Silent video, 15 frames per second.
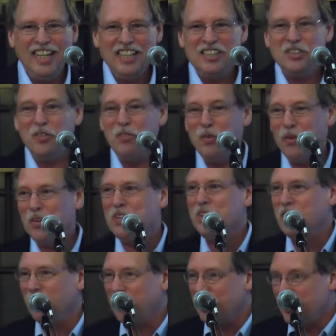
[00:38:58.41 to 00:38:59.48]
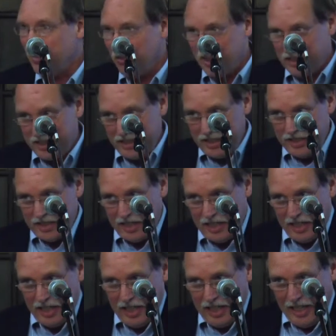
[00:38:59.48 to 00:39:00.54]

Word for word: so forth during tourist season.